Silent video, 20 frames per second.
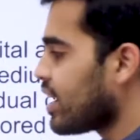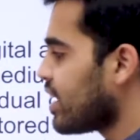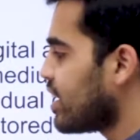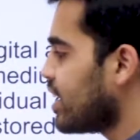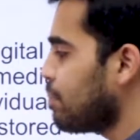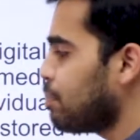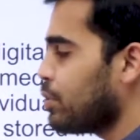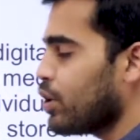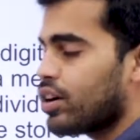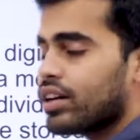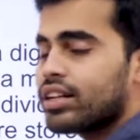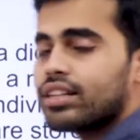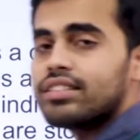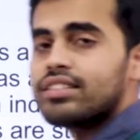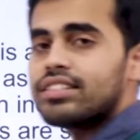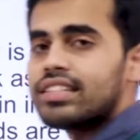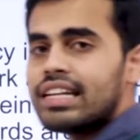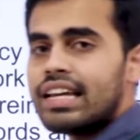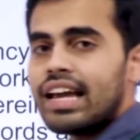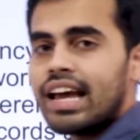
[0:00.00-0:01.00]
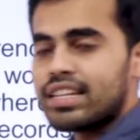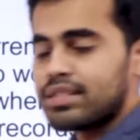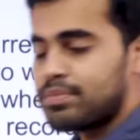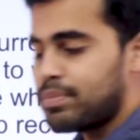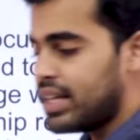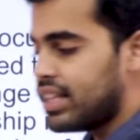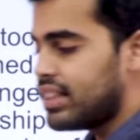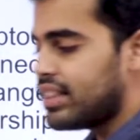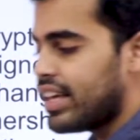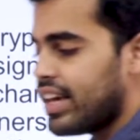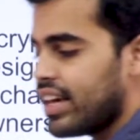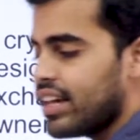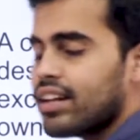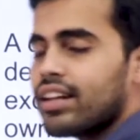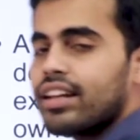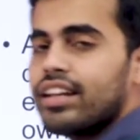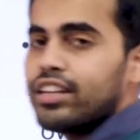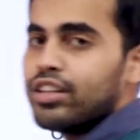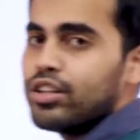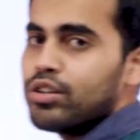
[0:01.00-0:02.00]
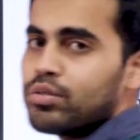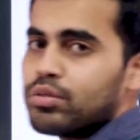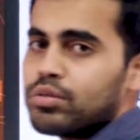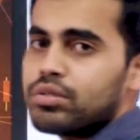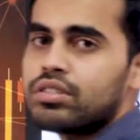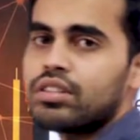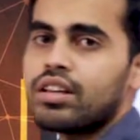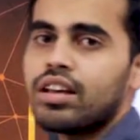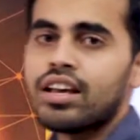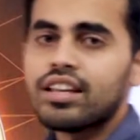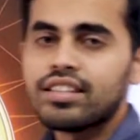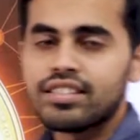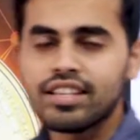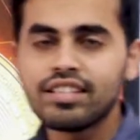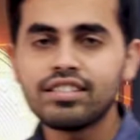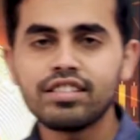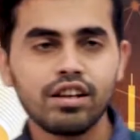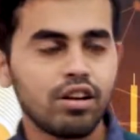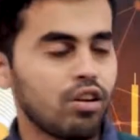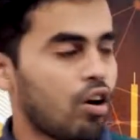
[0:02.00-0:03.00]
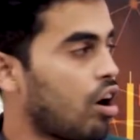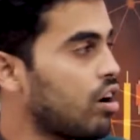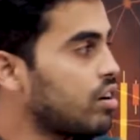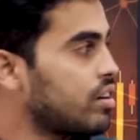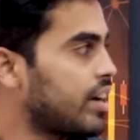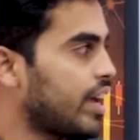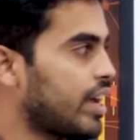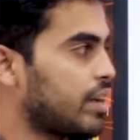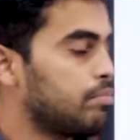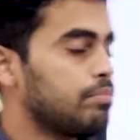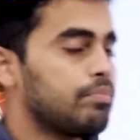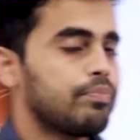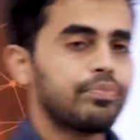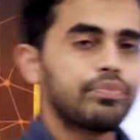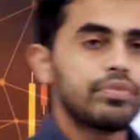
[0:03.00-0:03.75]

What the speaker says: Cryptocurrency has been there in news since a long time